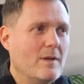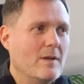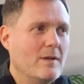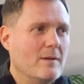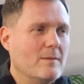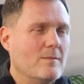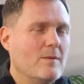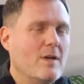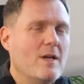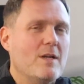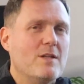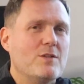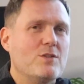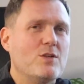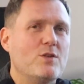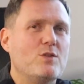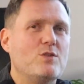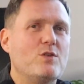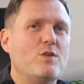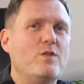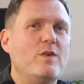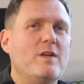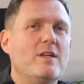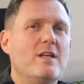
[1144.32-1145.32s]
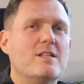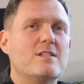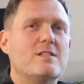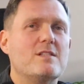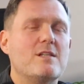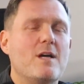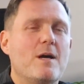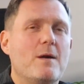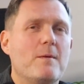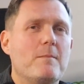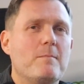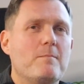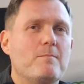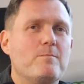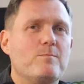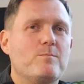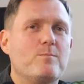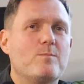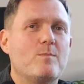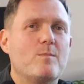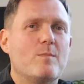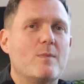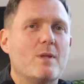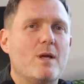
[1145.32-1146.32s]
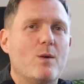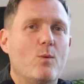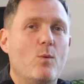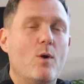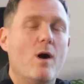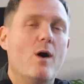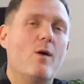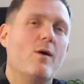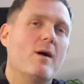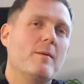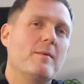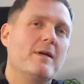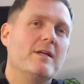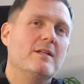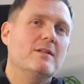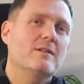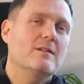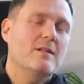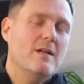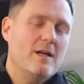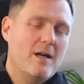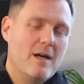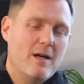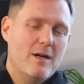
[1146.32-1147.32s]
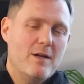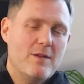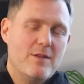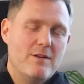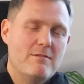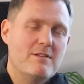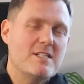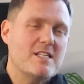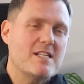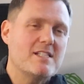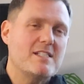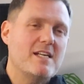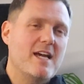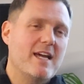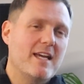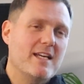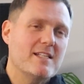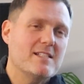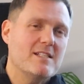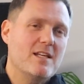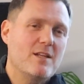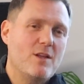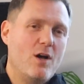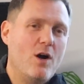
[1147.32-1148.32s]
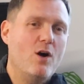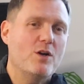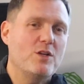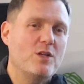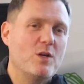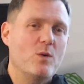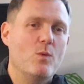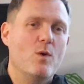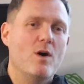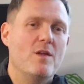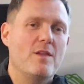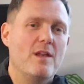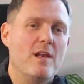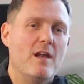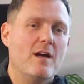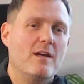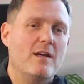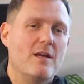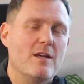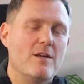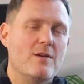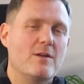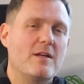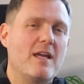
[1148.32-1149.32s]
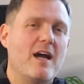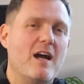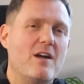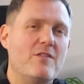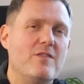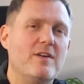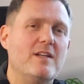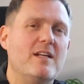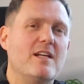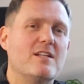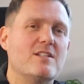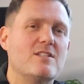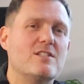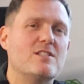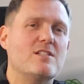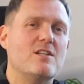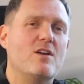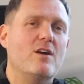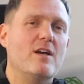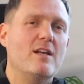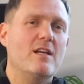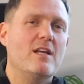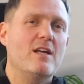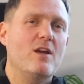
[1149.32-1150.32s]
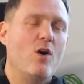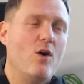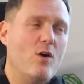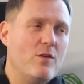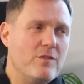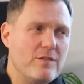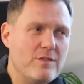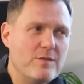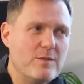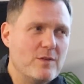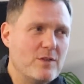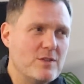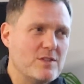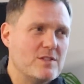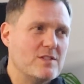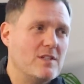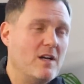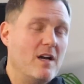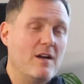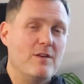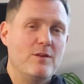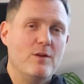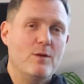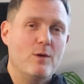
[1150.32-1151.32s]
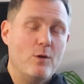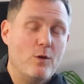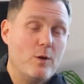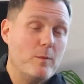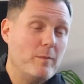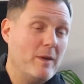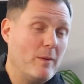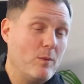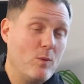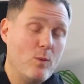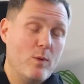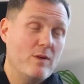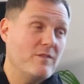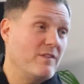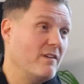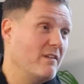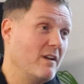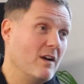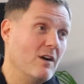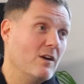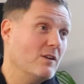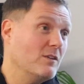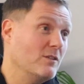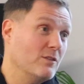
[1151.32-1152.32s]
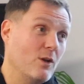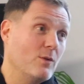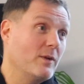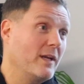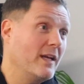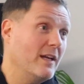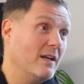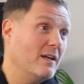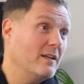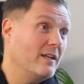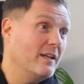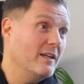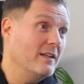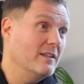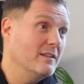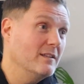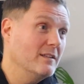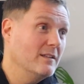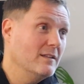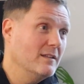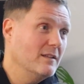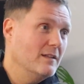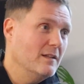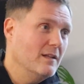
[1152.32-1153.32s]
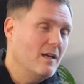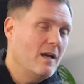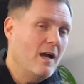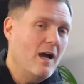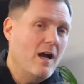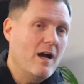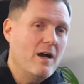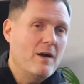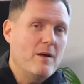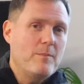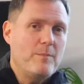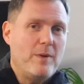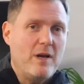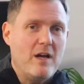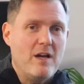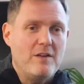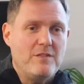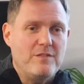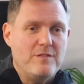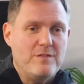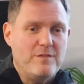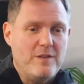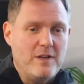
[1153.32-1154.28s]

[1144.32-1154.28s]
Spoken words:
Yeah. Do you think there's well, I mean, there is a saying, is that the harder you work, the luckier you get. I think that's slightly off, because I know a lot of people who work very hard and don't get lucky. But I